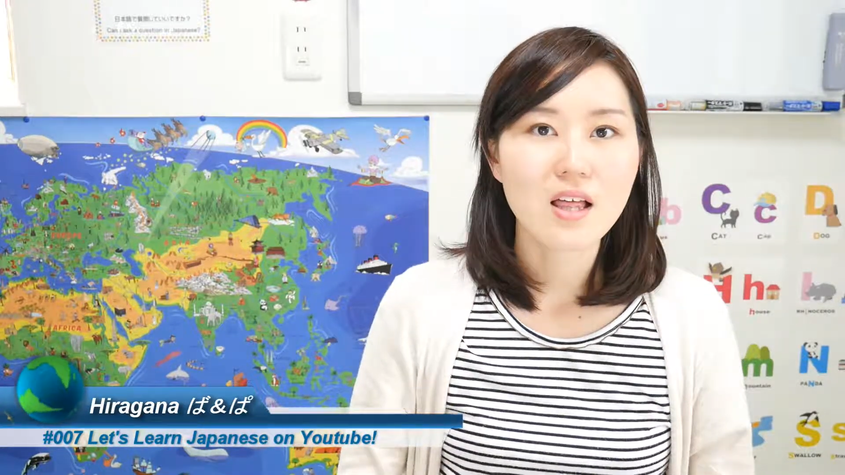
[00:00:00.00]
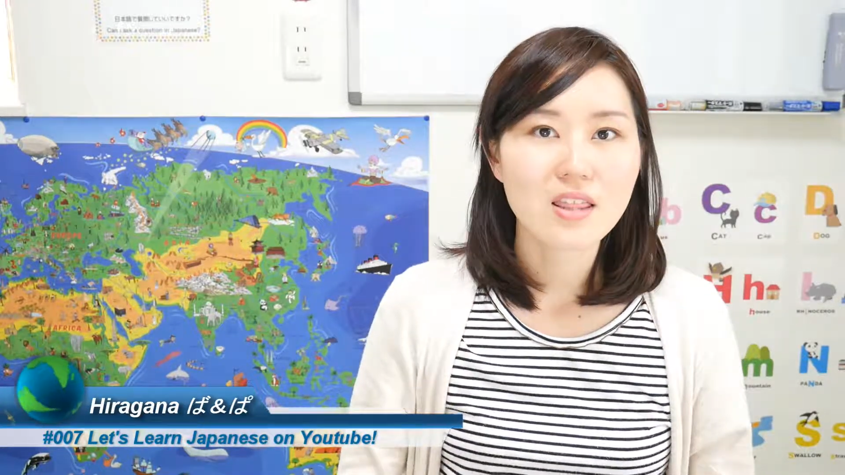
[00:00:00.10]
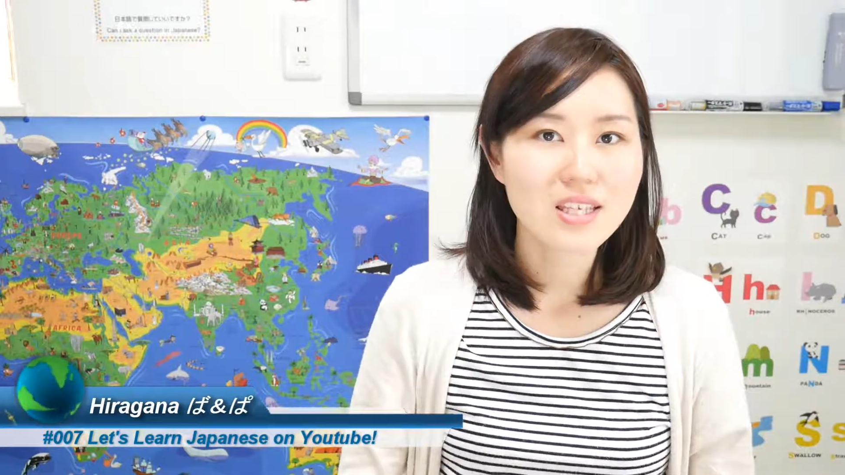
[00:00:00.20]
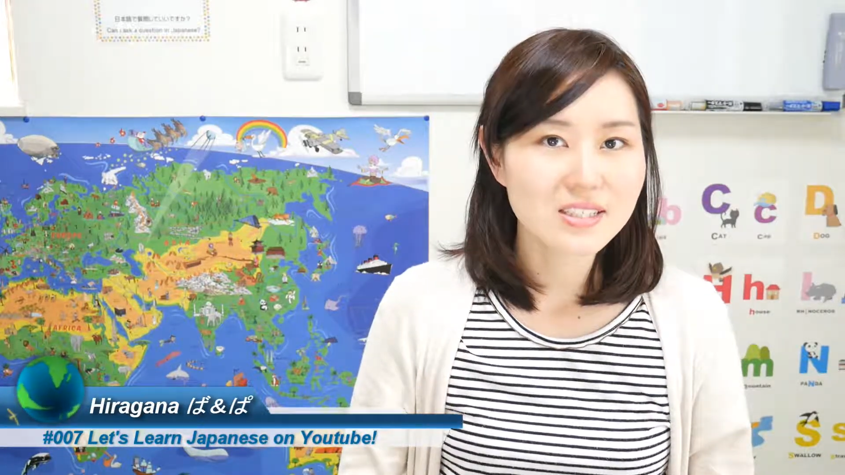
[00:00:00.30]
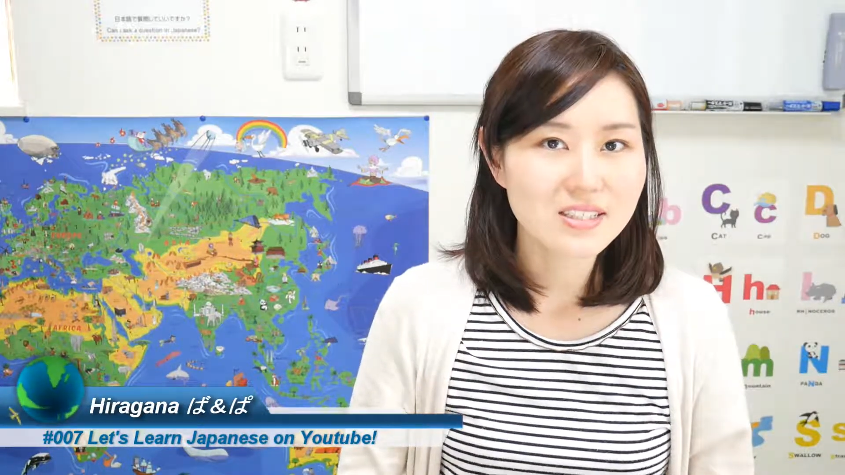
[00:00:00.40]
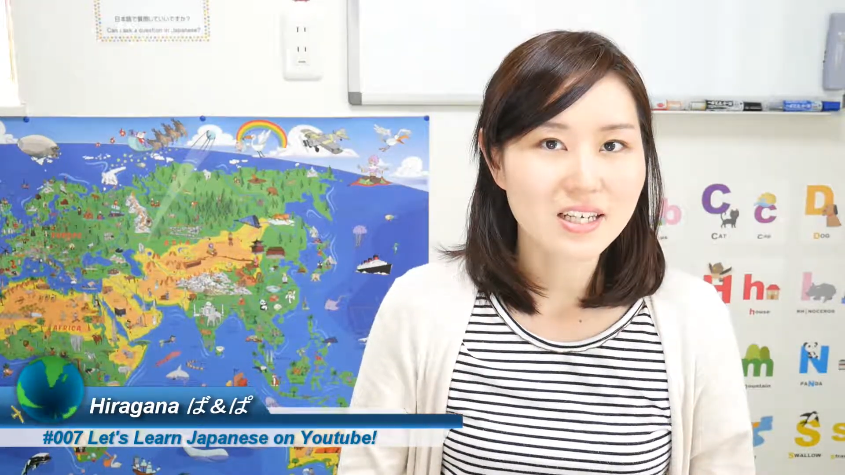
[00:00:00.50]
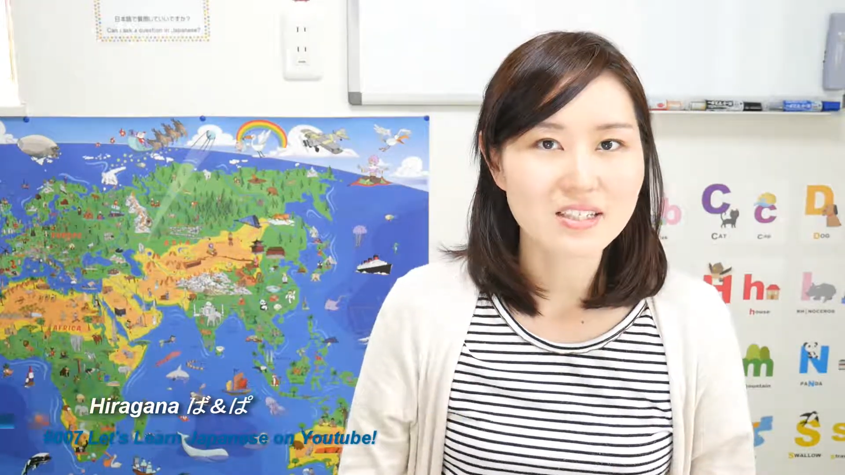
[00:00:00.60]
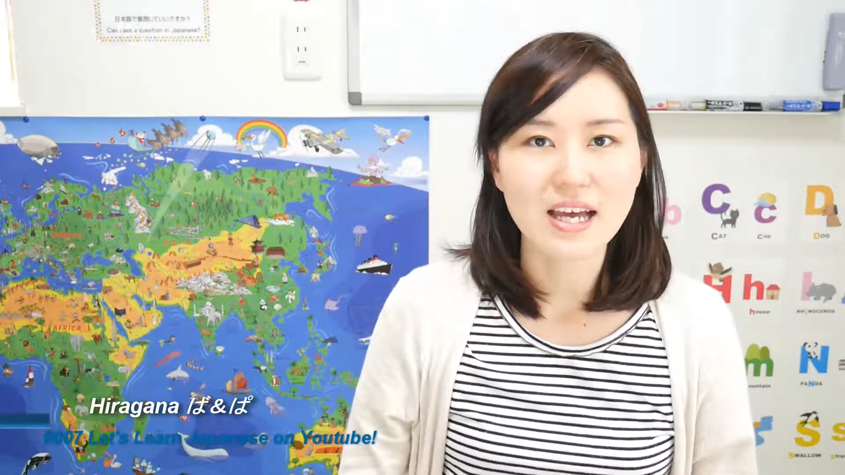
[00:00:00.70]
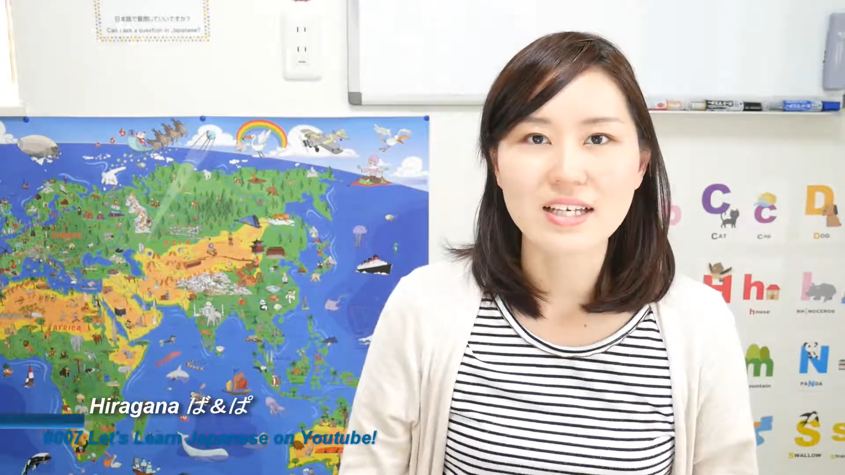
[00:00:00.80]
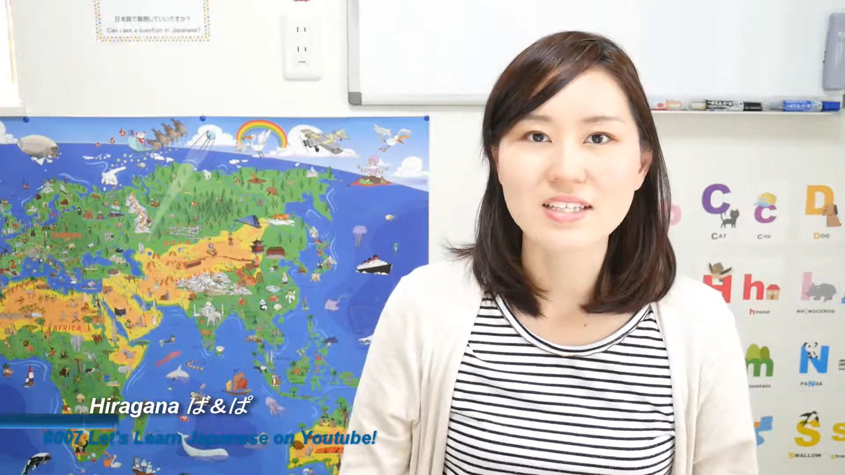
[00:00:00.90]
This set
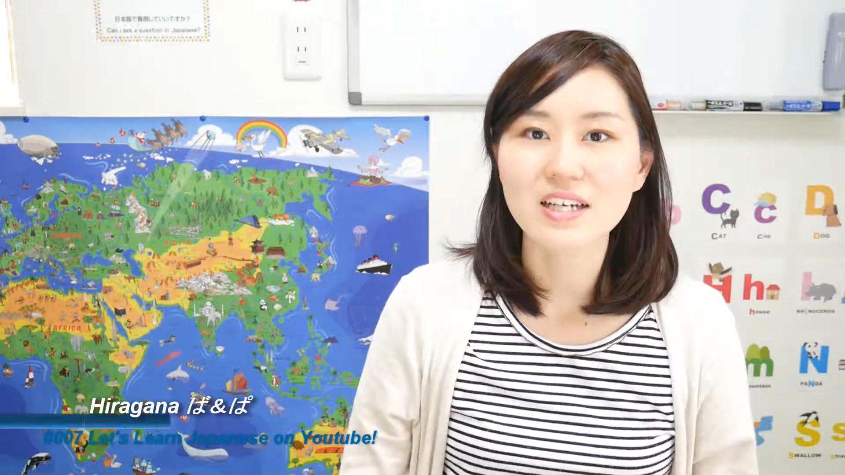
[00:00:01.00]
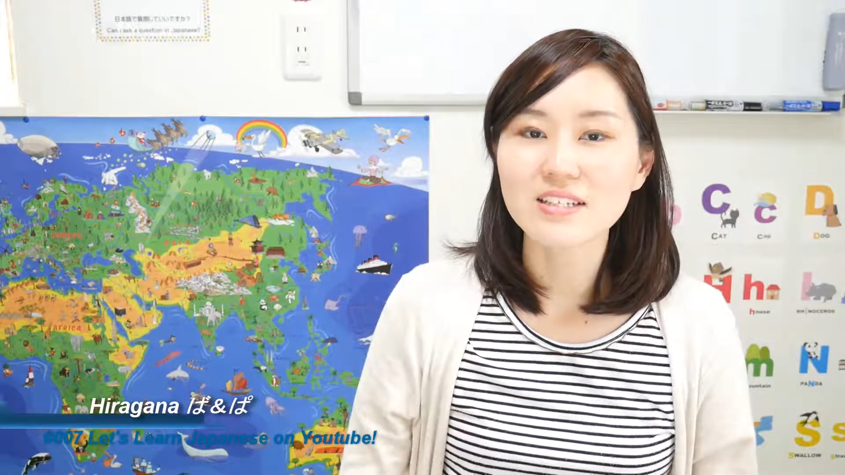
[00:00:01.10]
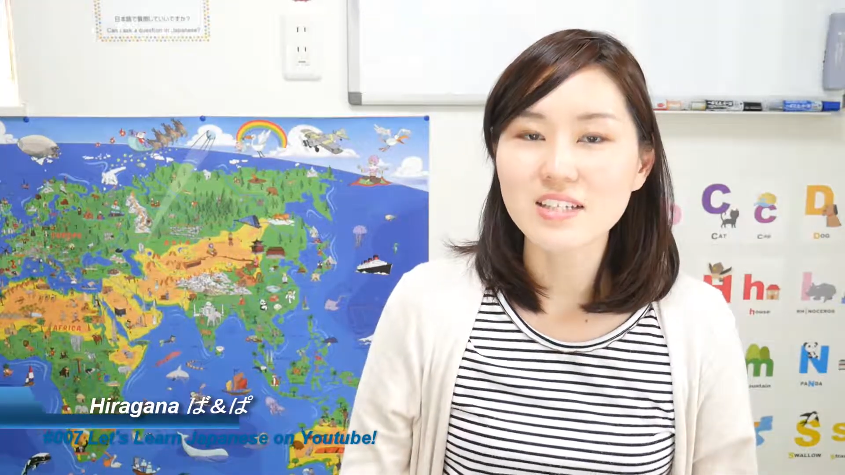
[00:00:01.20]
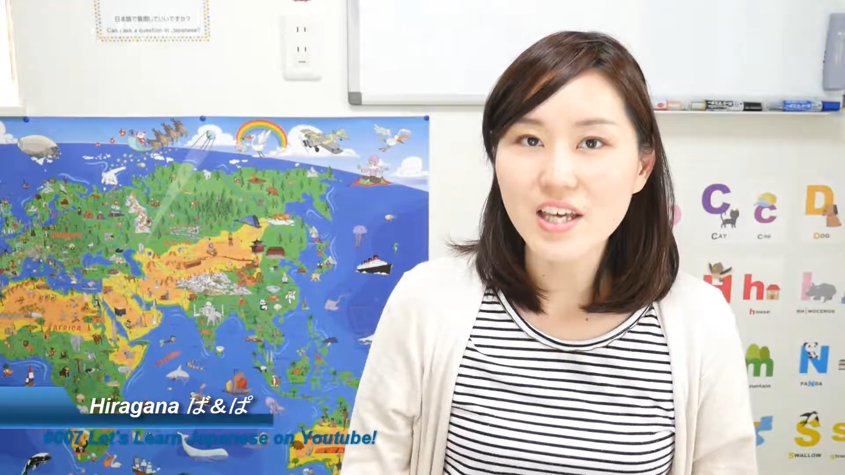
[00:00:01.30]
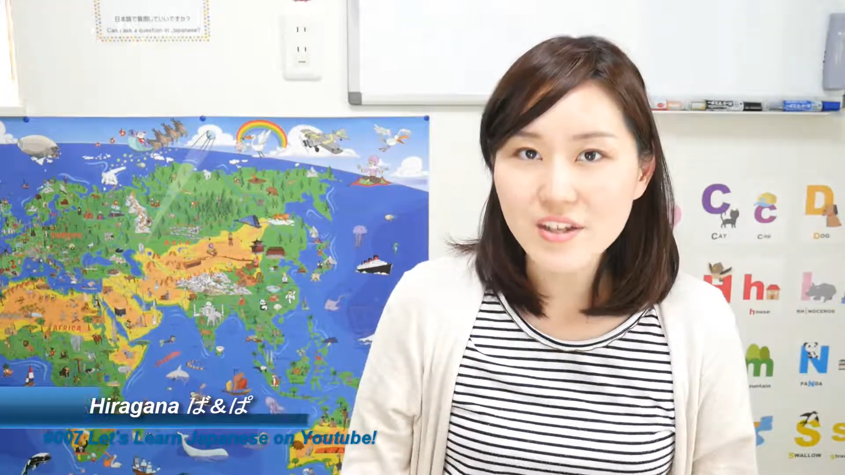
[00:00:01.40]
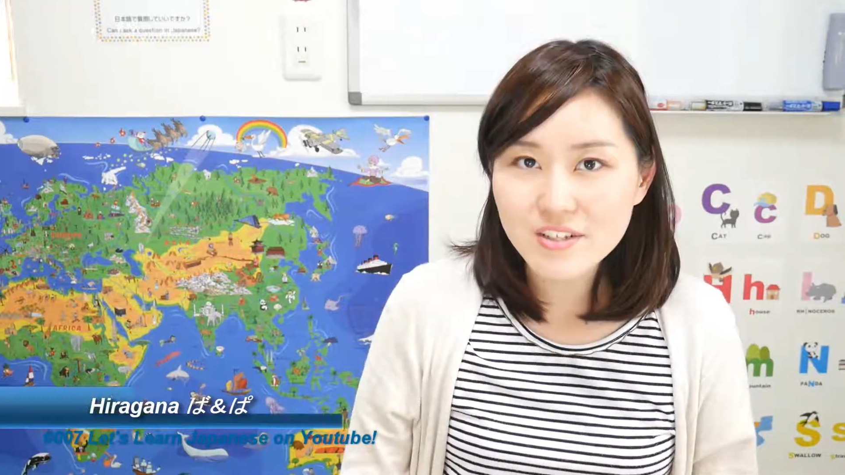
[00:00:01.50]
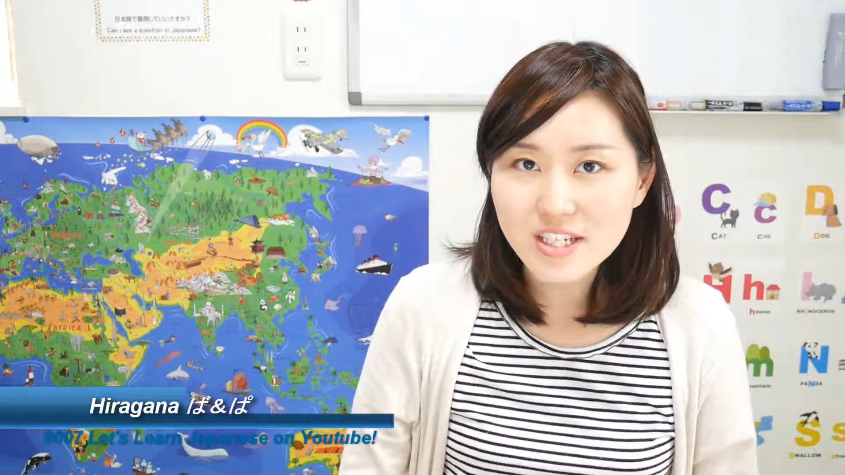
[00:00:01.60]
has another